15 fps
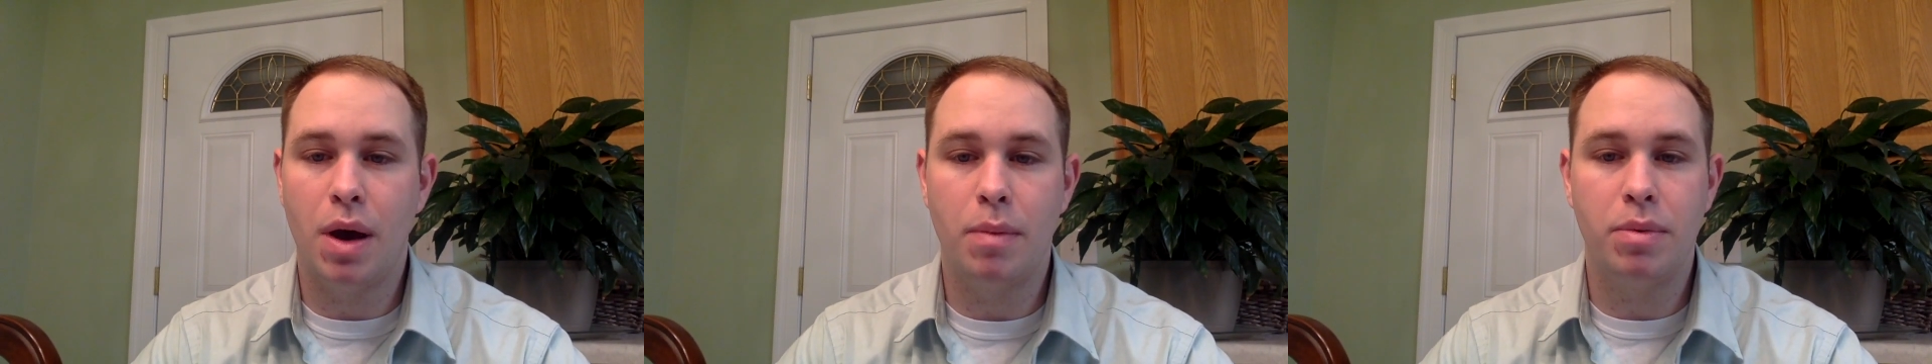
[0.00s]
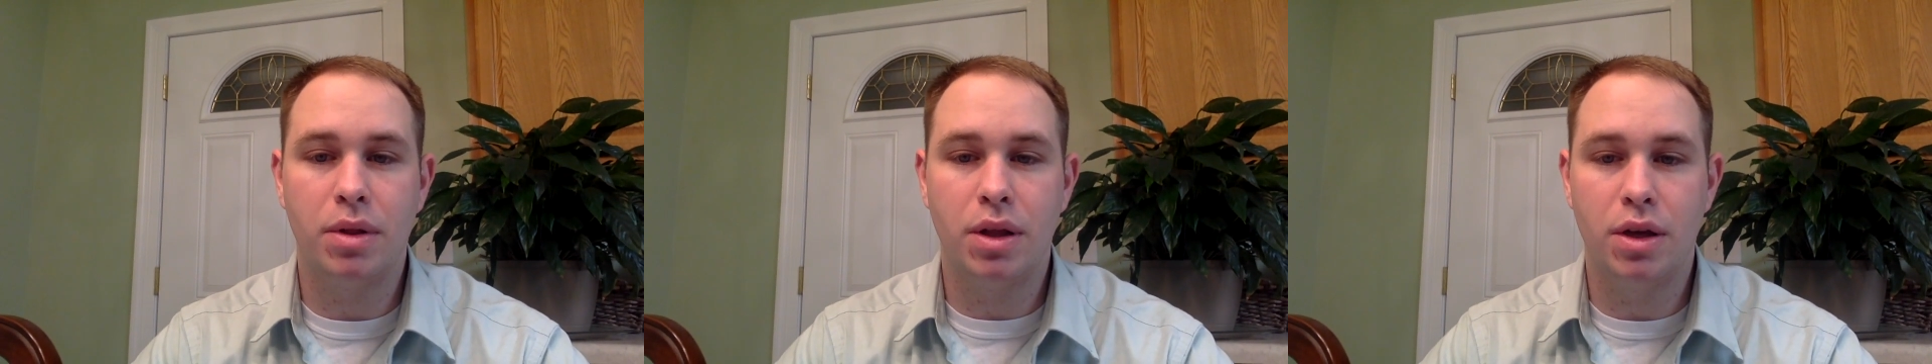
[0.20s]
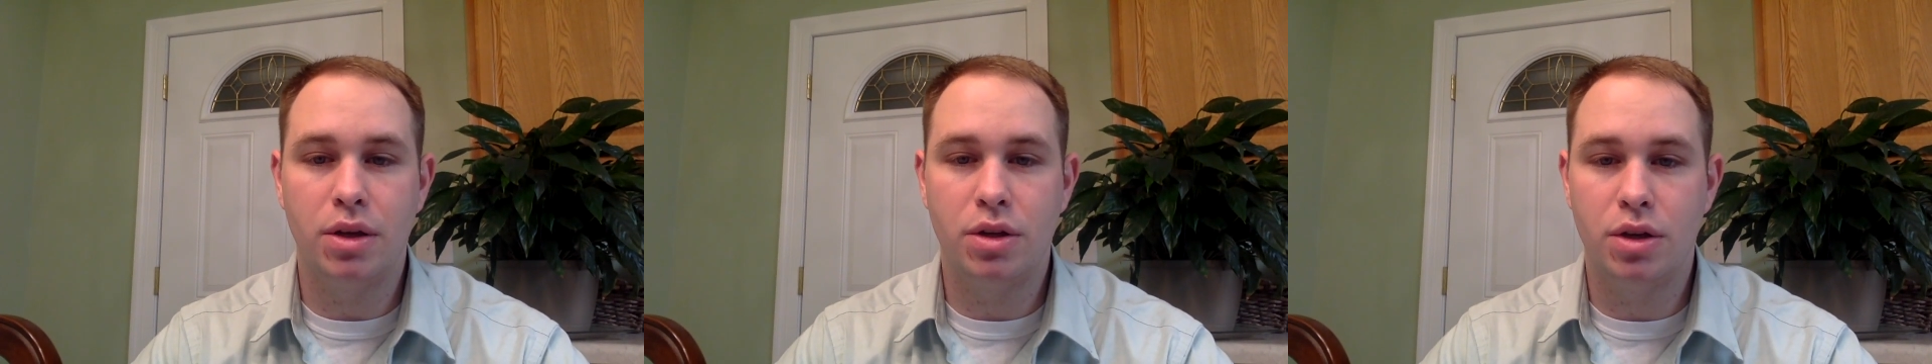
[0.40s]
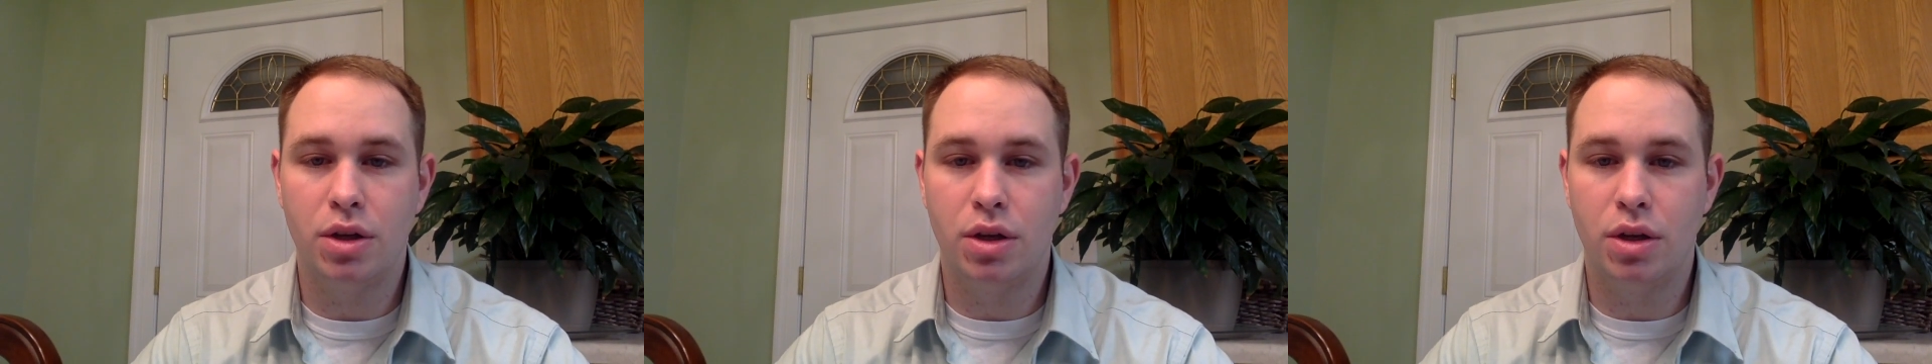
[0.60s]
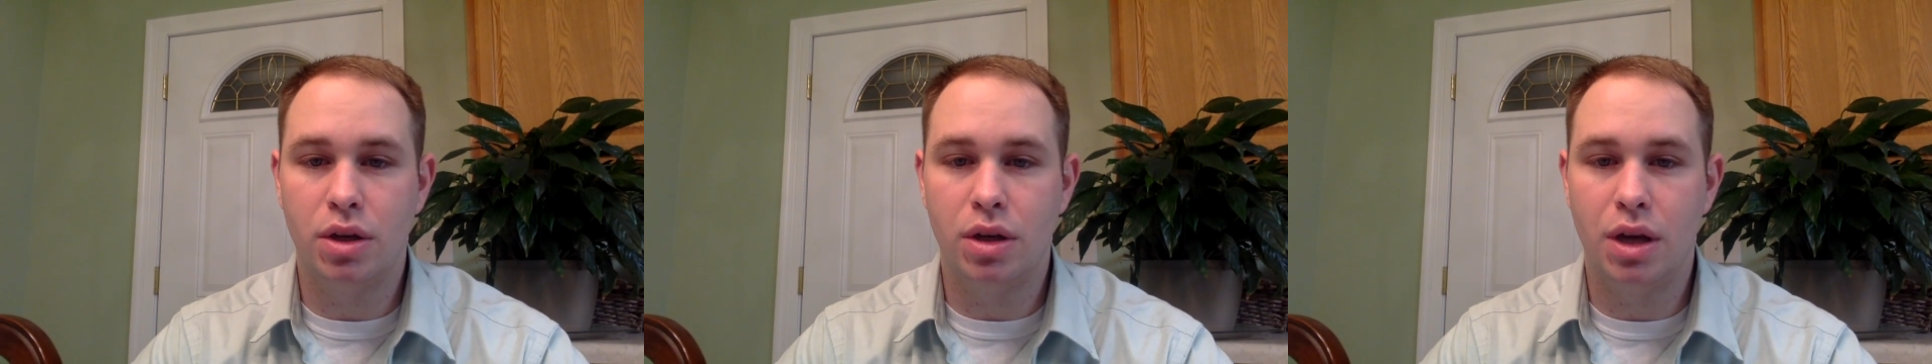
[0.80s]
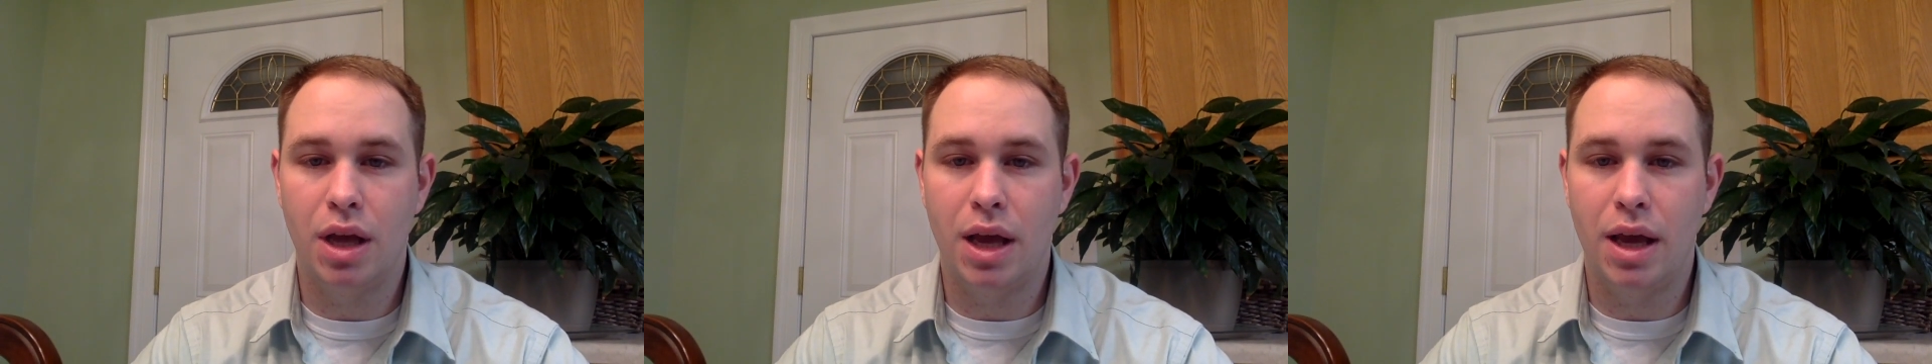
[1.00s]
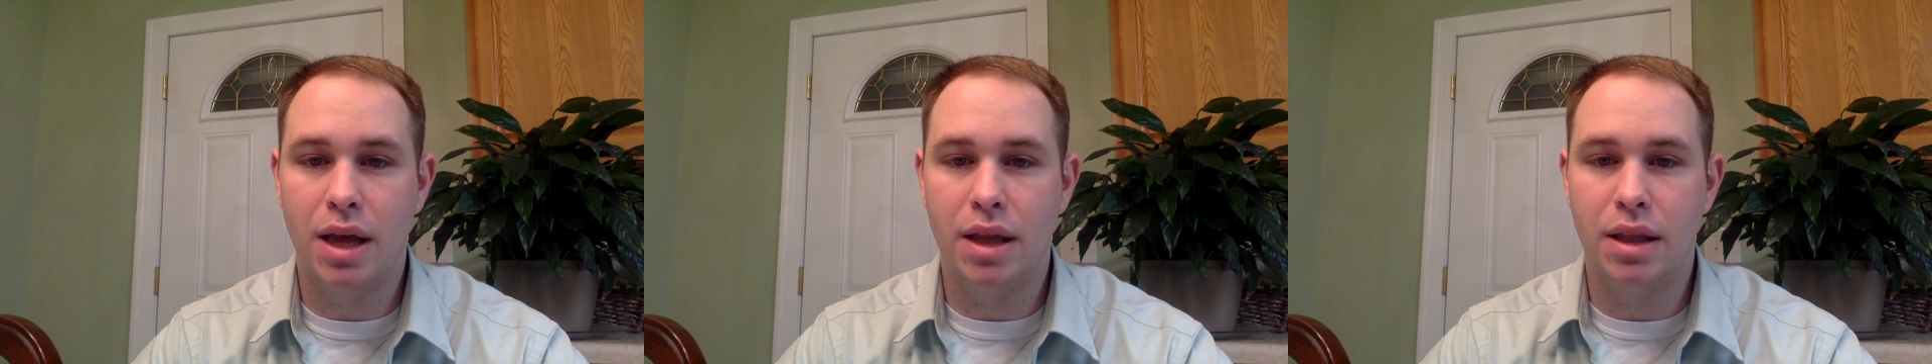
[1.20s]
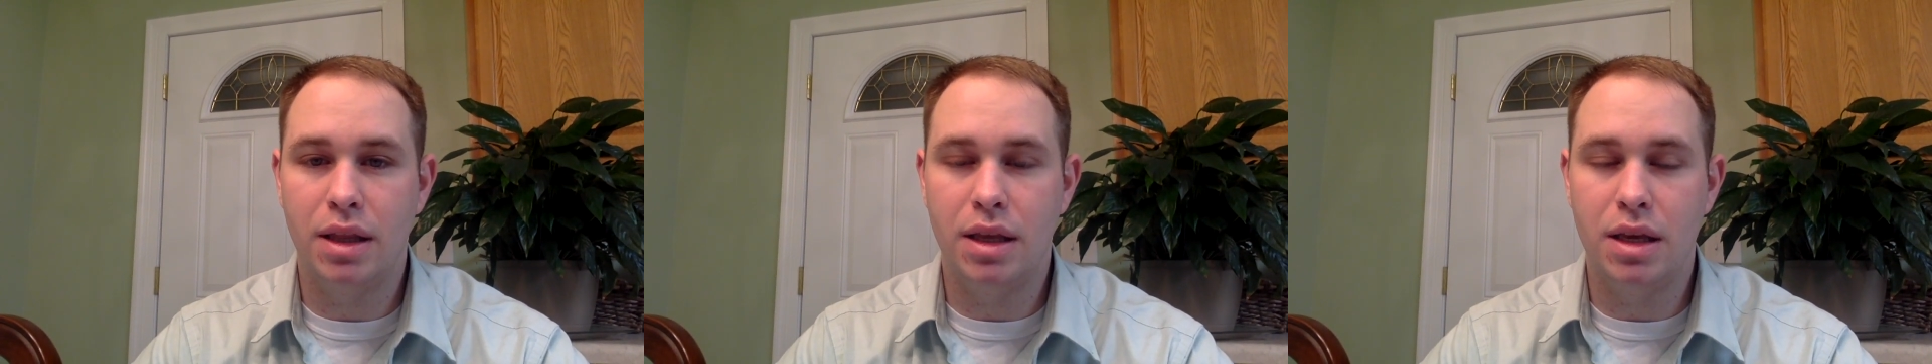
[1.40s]
population
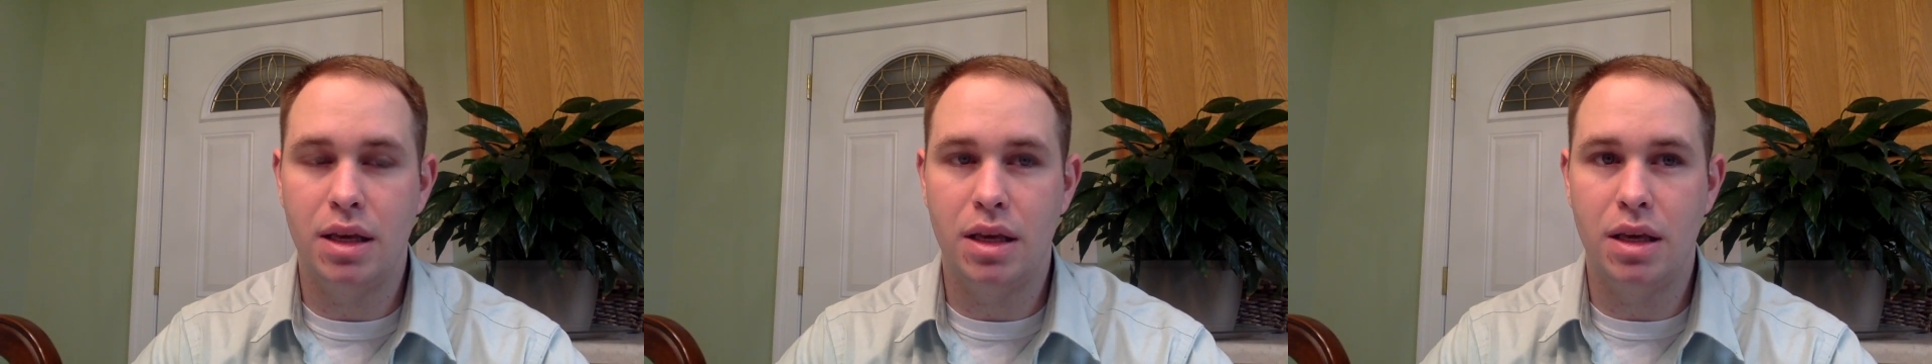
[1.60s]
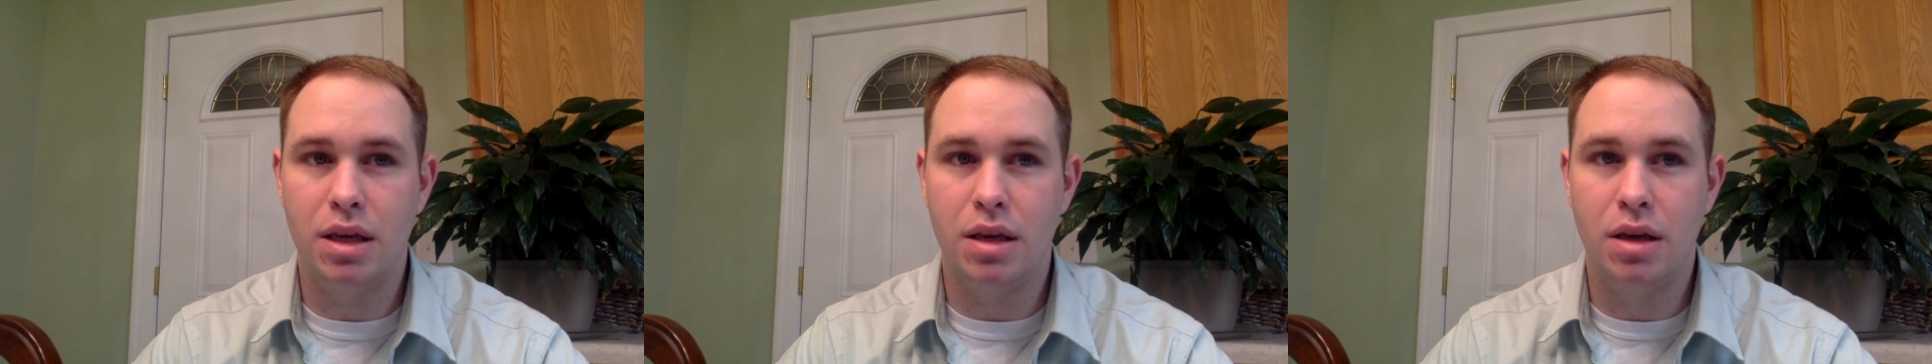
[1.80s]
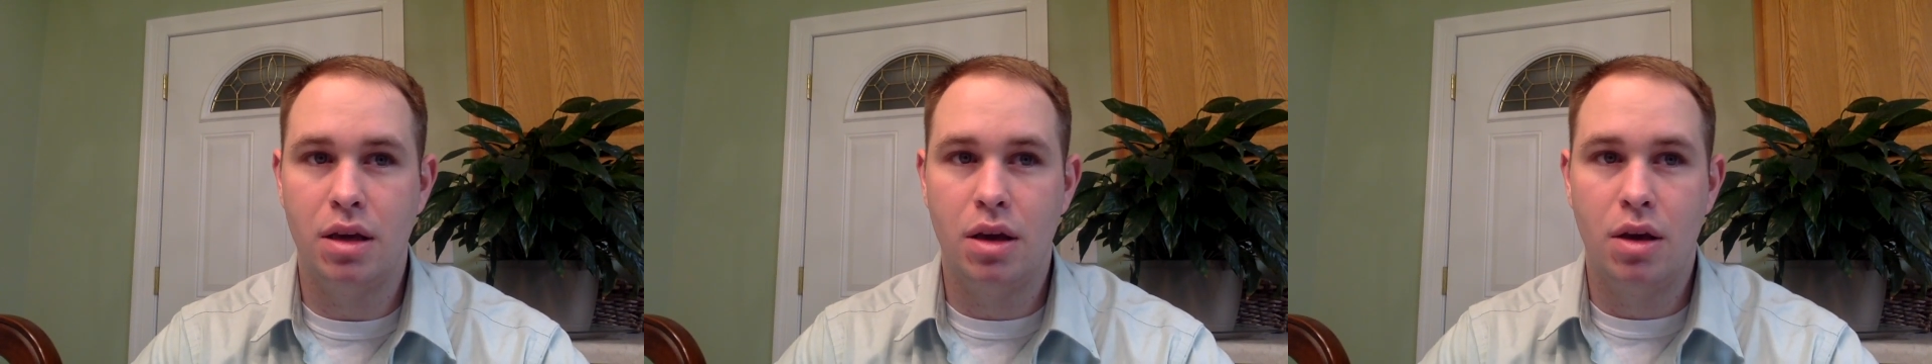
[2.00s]
and the